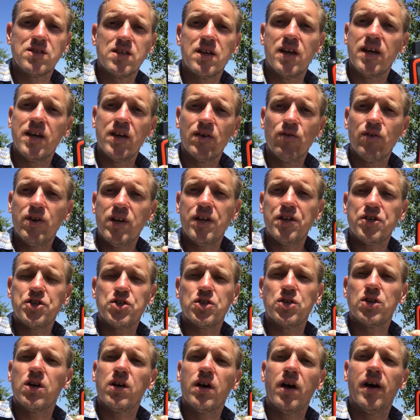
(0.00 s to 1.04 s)
The
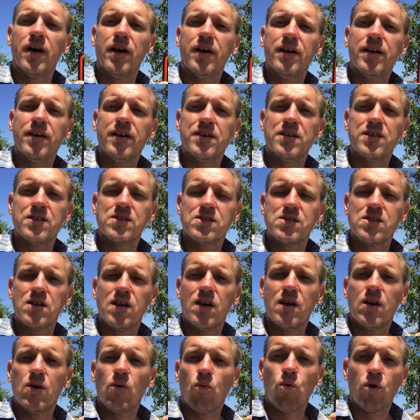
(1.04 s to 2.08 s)
InReach
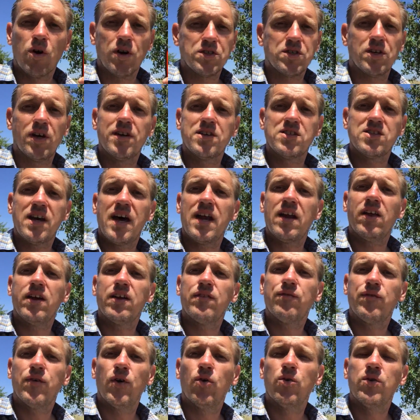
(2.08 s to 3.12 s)
works on
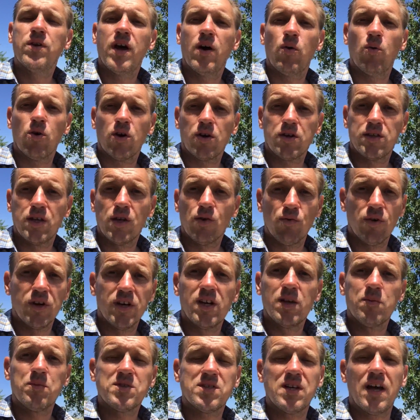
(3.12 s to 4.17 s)
satellite phone network, the
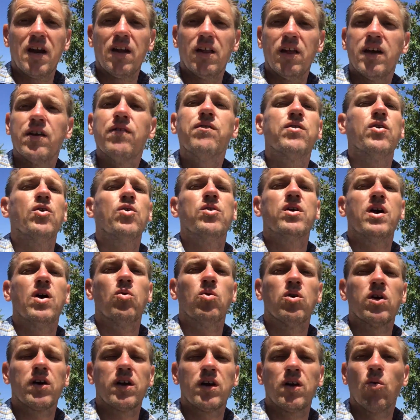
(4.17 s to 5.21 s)
Iridium satellite phone
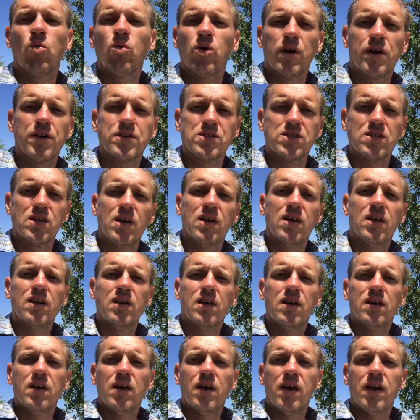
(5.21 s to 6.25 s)
network, and it works
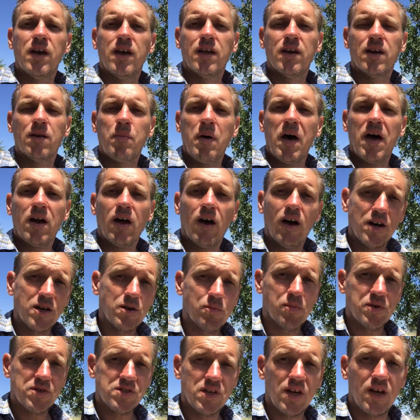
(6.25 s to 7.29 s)
in about
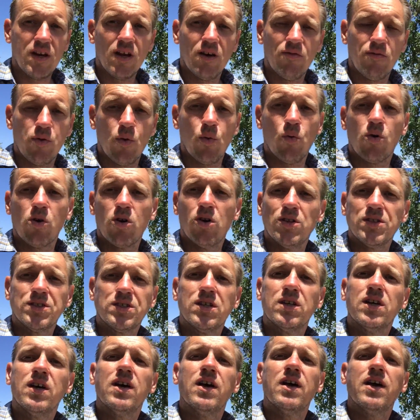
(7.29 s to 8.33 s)
100% of the world.